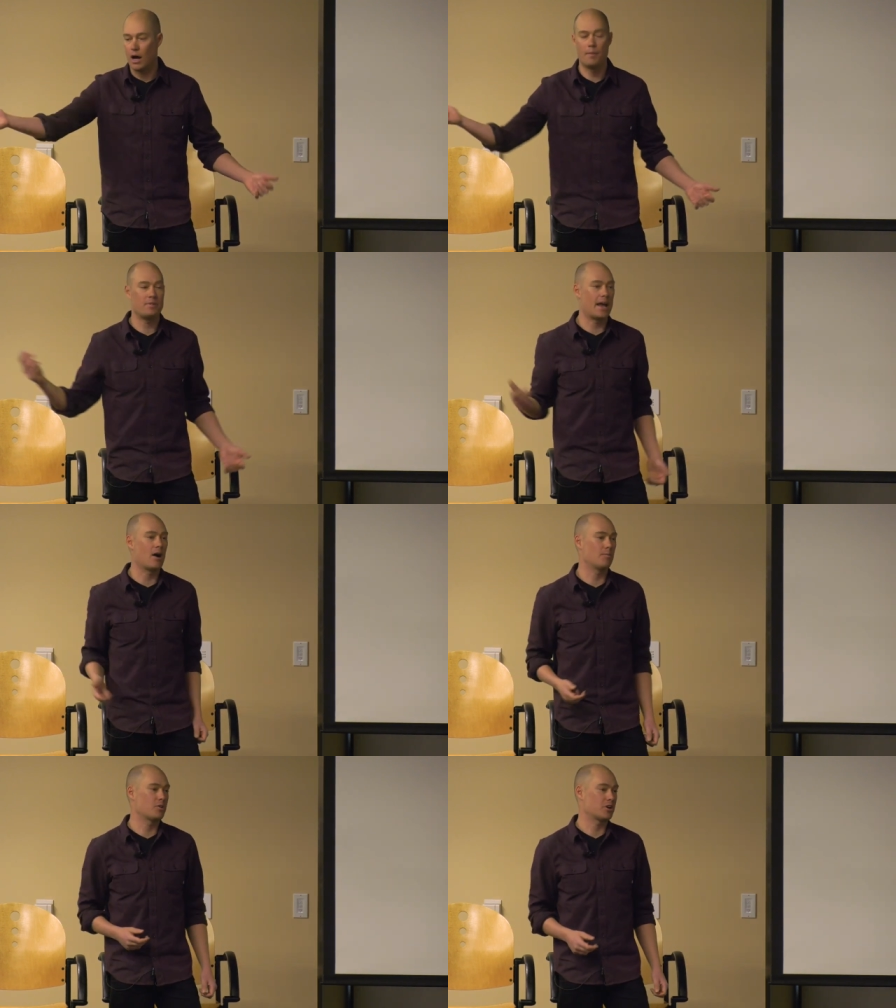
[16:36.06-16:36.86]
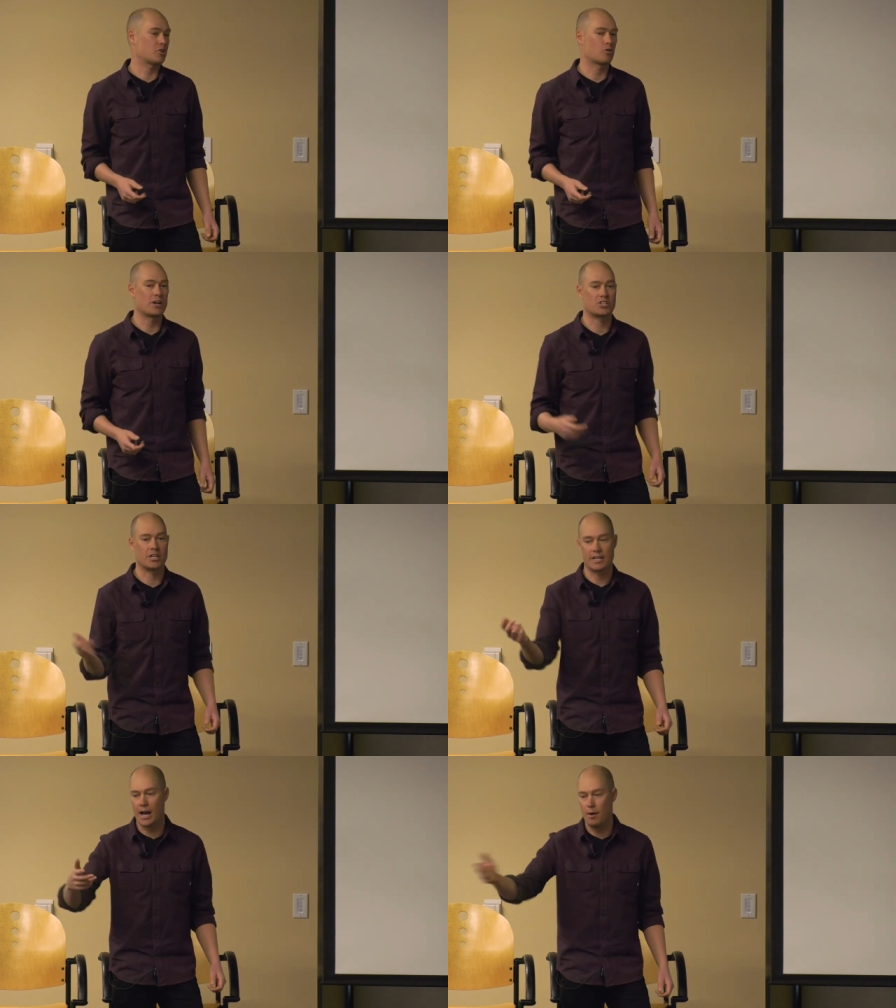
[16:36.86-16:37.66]
Now I'm going to crush
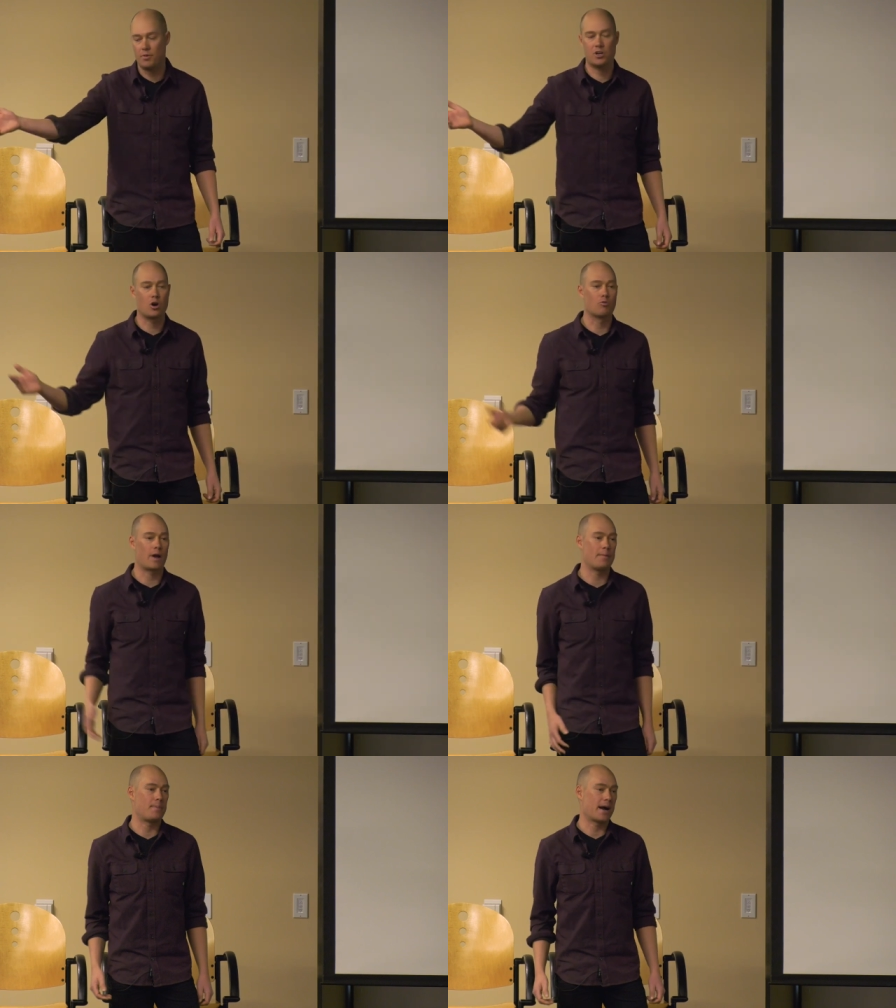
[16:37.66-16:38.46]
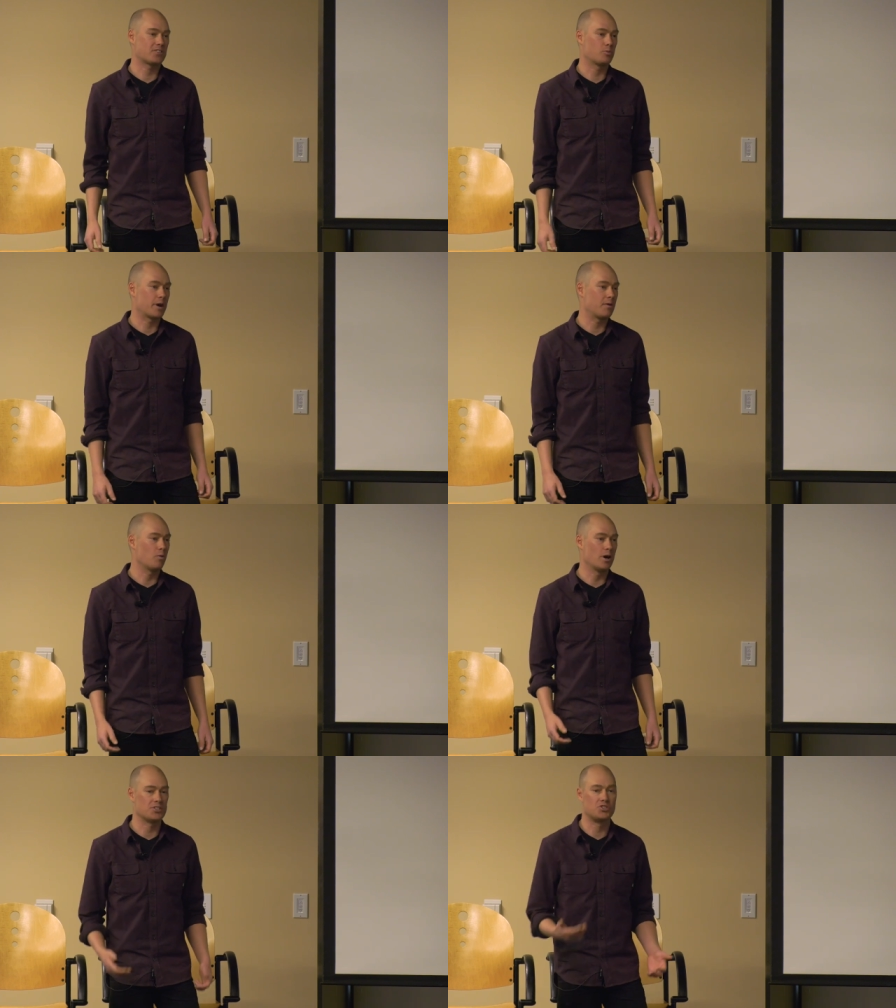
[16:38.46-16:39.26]
it. Now I'm going to go right back to where I
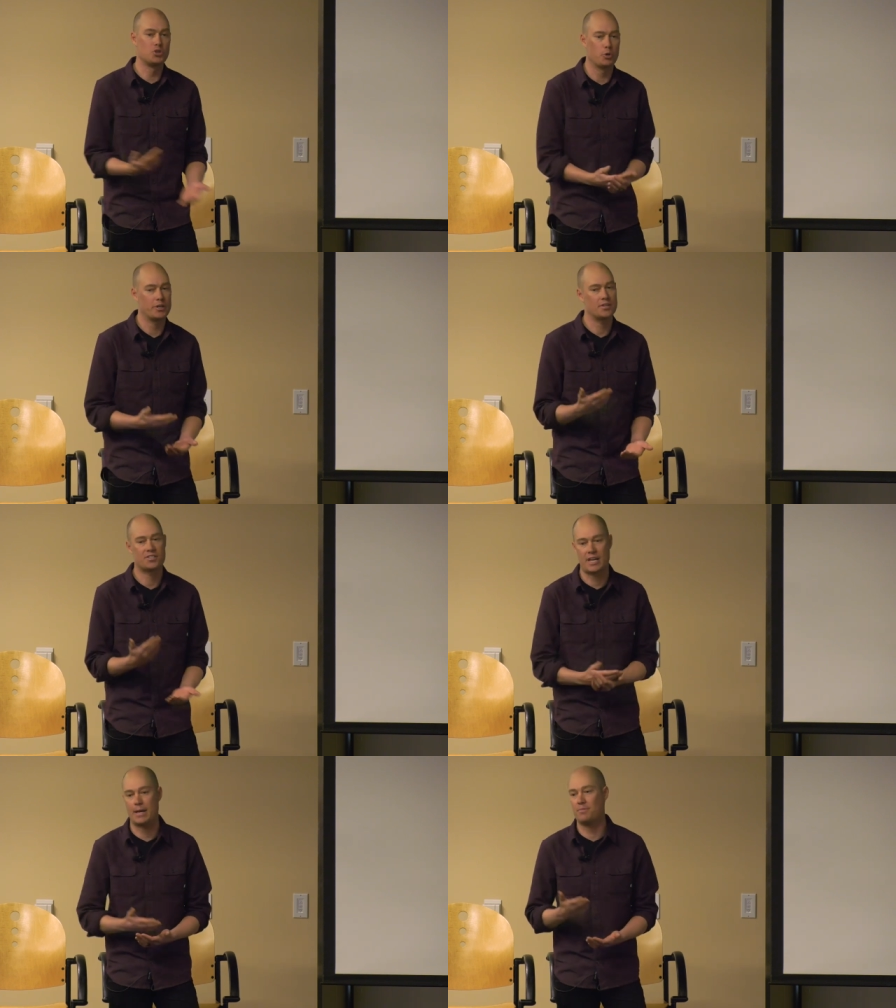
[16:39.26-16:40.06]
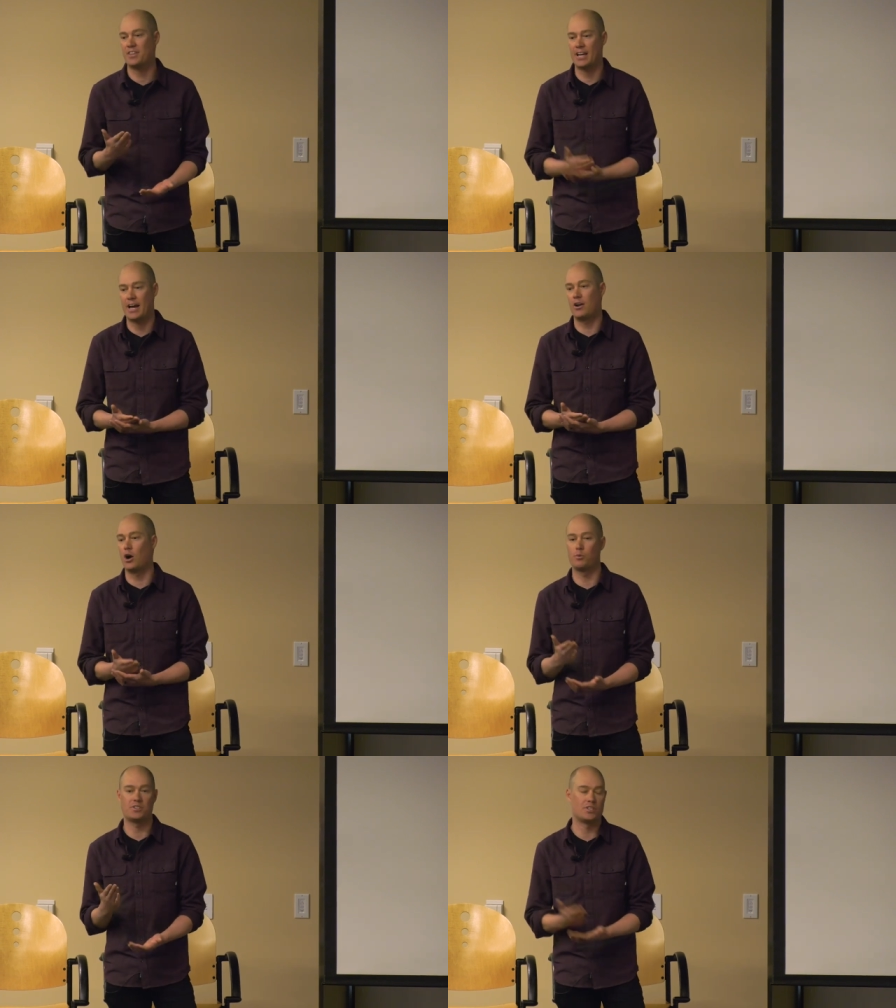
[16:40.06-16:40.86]
was, doing the same thing I'd
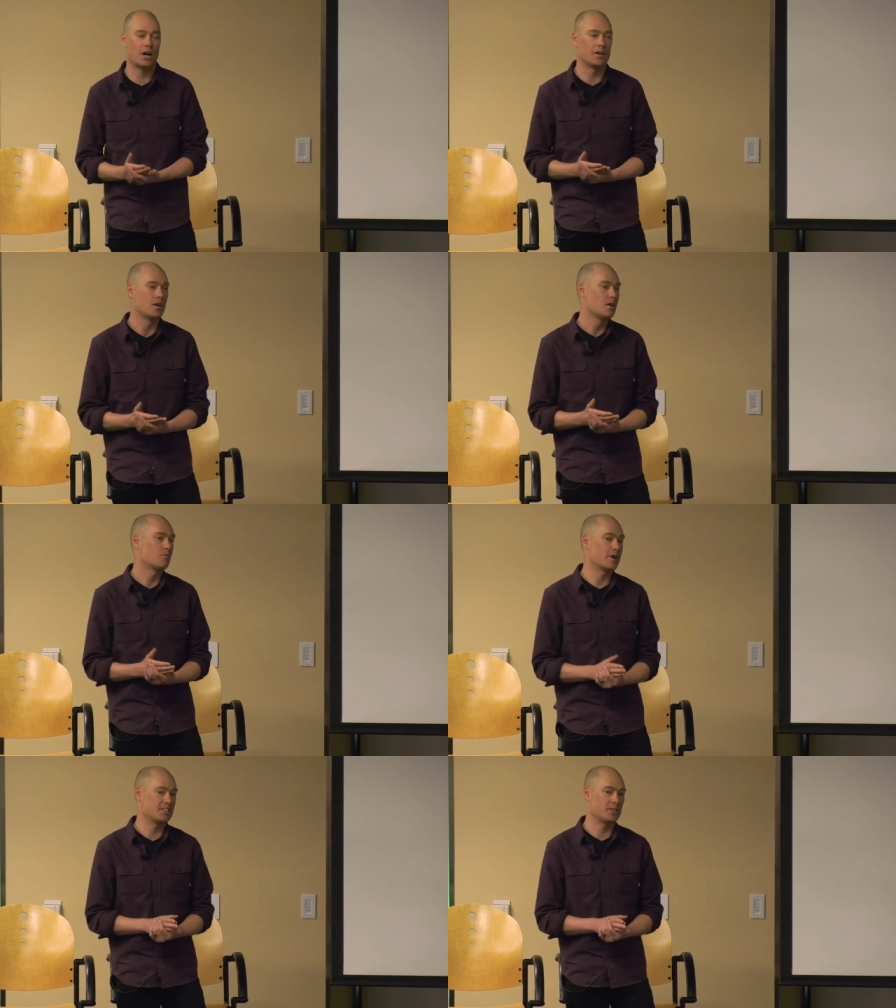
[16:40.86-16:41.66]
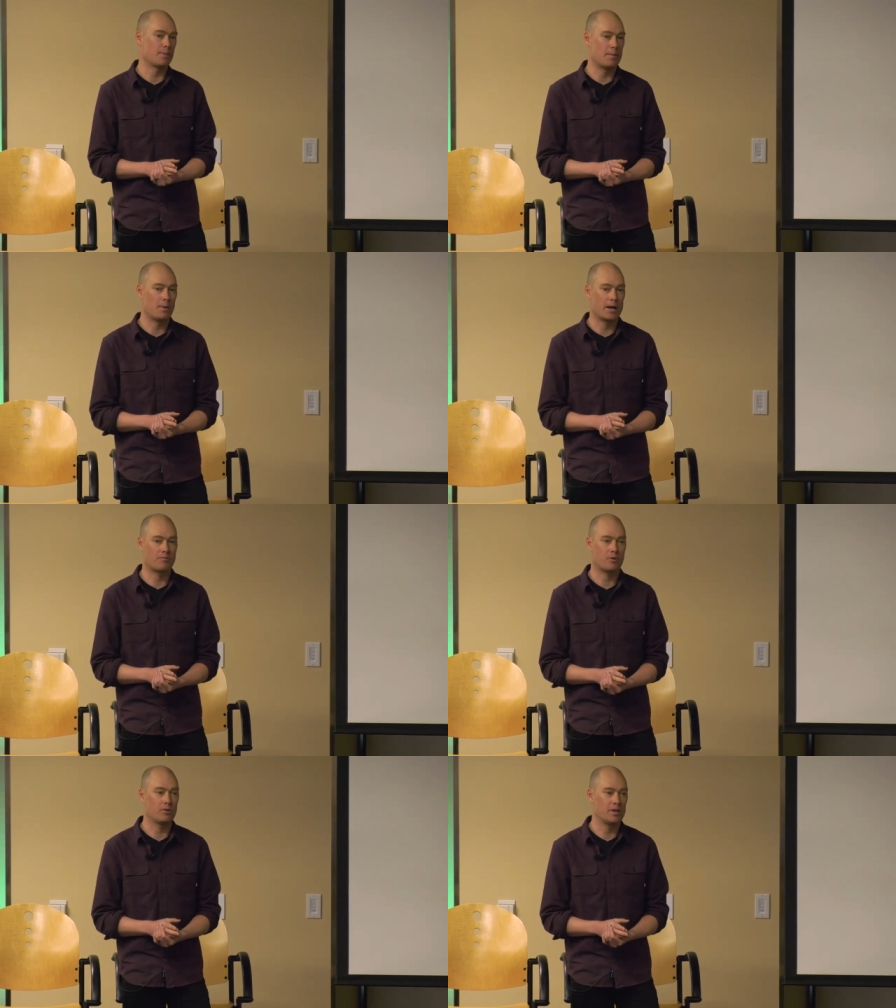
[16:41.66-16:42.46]
always done, racing my
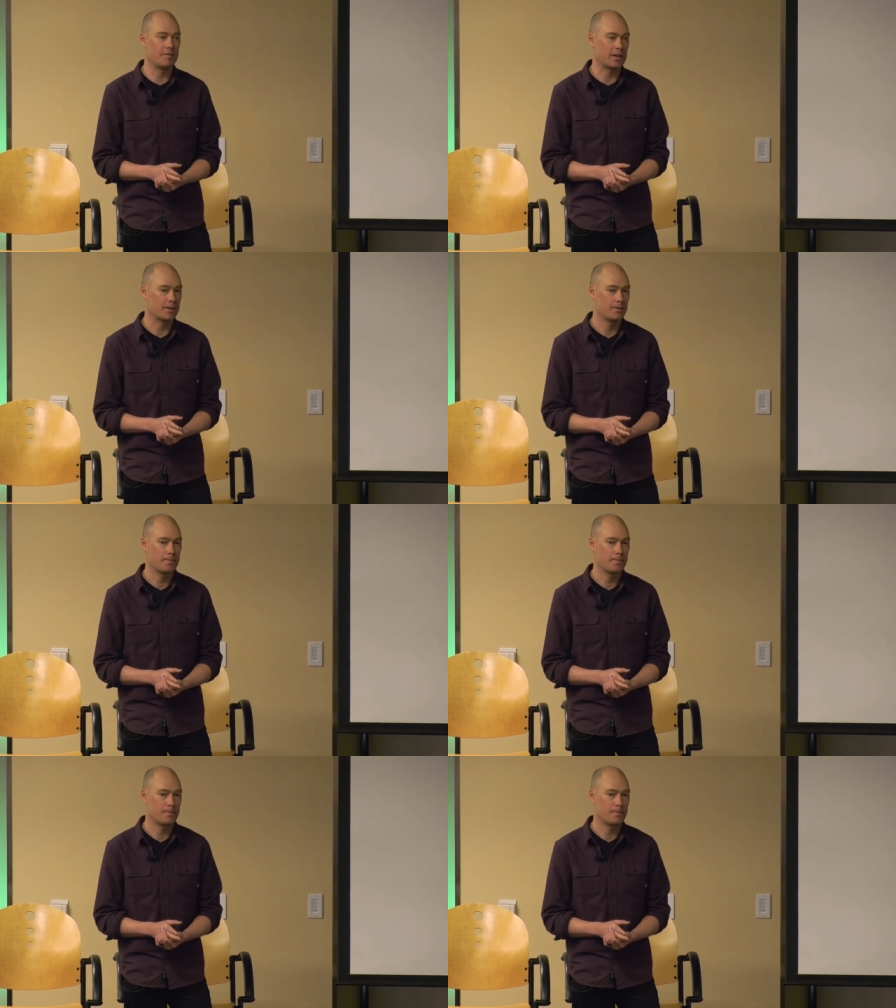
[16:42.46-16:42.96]
bike for a living.